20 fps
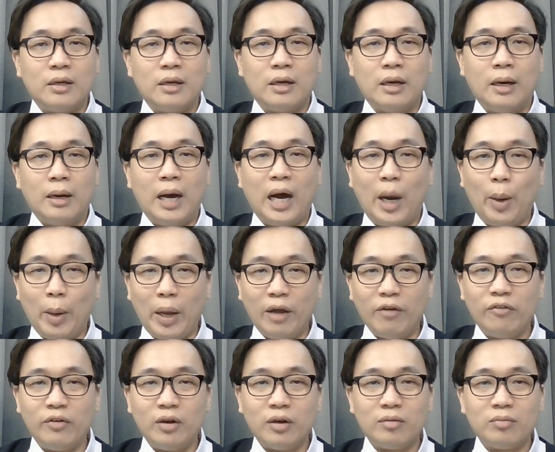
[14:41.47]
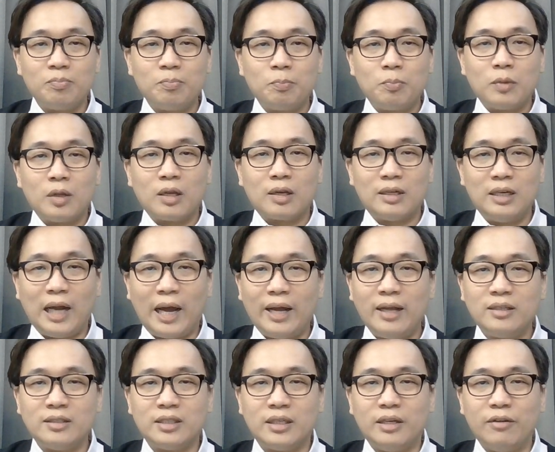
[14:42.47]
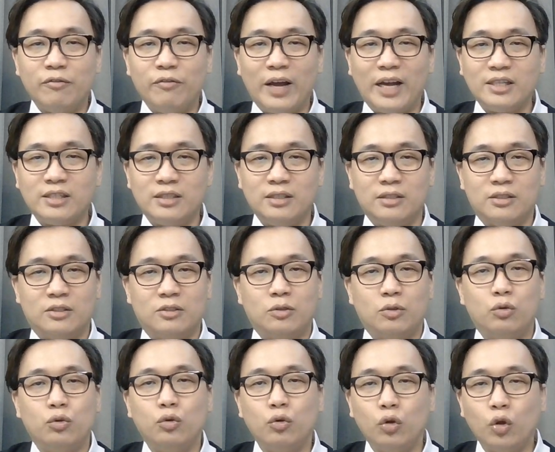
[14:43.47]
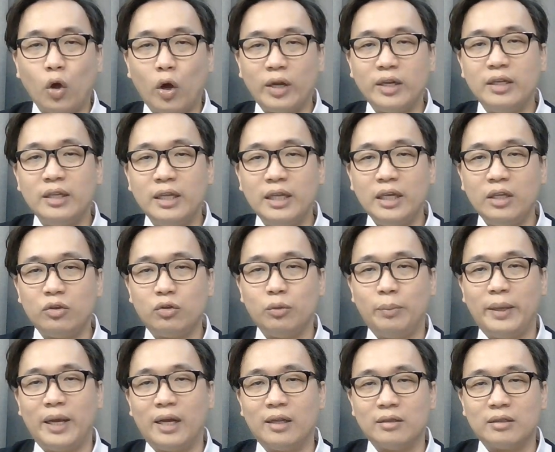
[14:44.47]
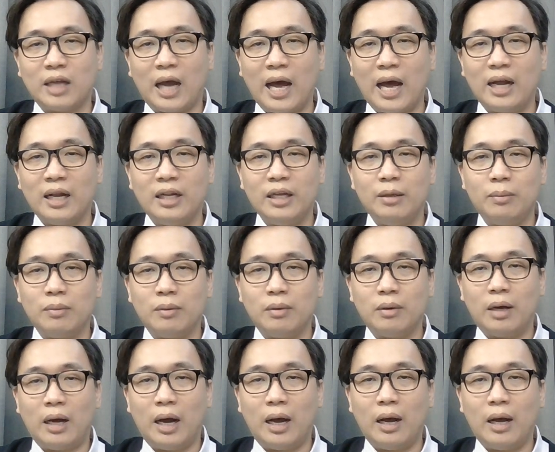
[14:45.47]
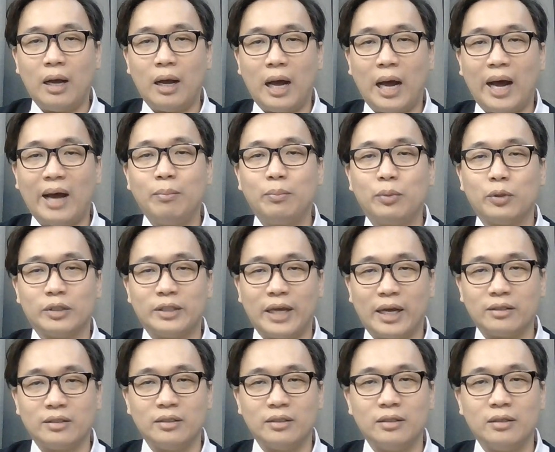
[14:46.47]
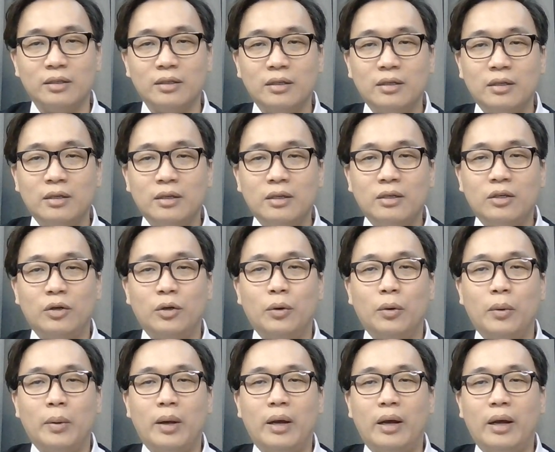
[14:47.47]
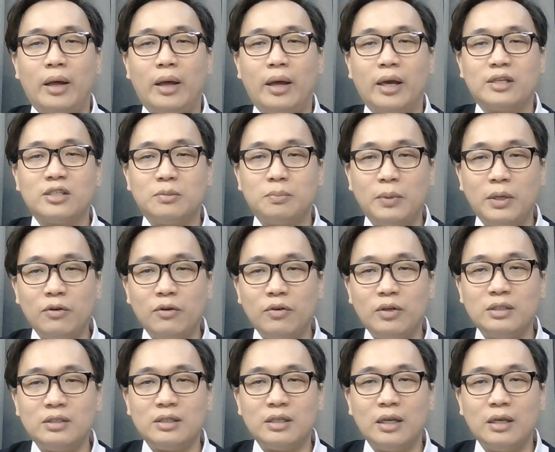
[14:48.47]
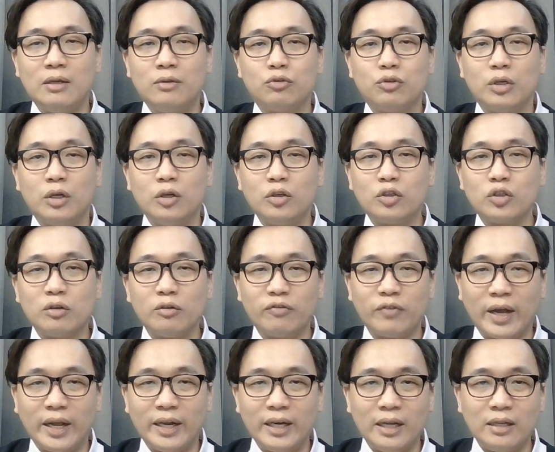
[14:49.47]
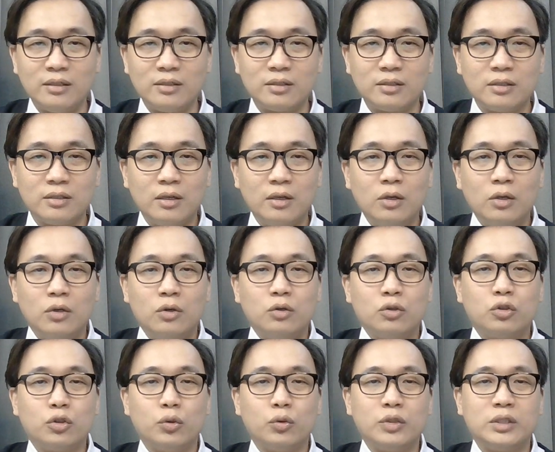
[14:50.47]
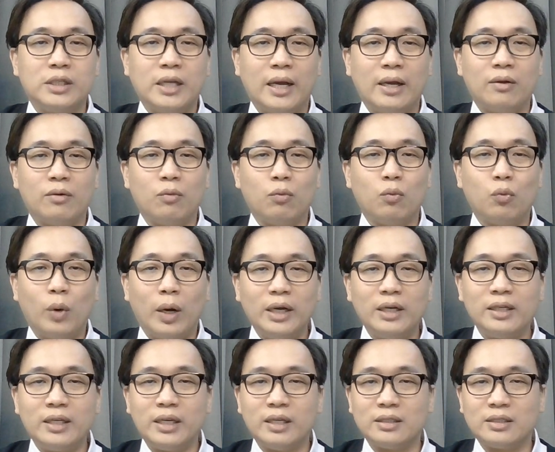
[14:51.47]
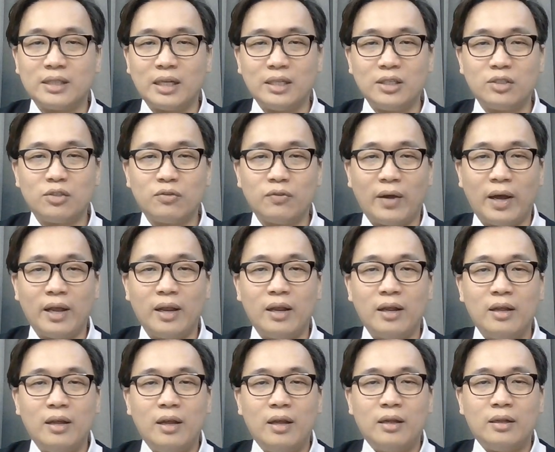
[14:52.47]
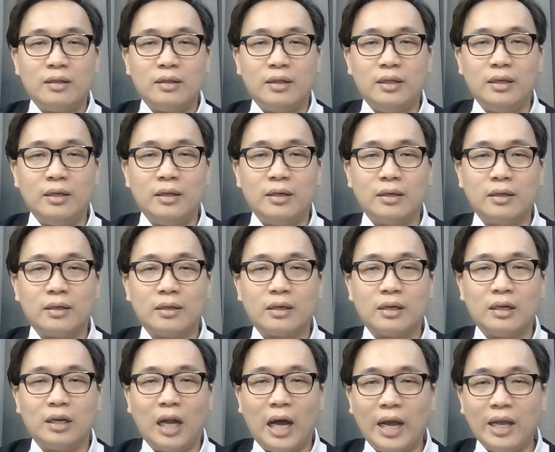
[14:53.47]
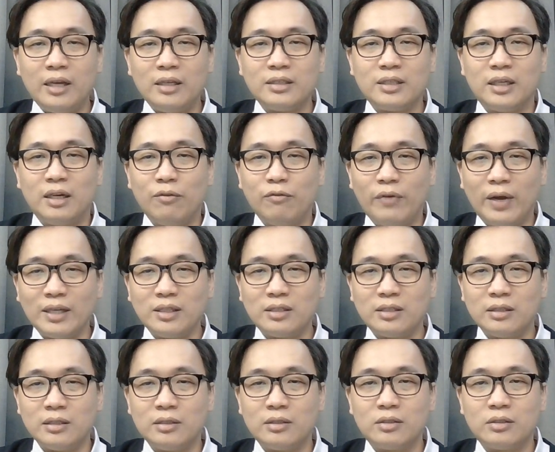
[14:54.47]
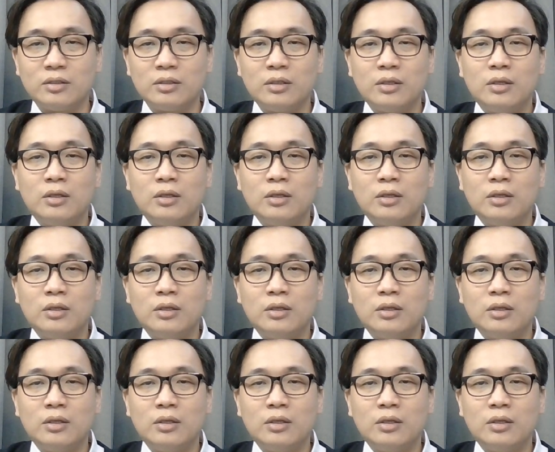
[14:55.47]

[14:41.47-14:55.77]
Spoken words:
However, clients and investors do not need to be entirely unprotected. Experience in traditional finance shows that one can satisfy the clients and investors'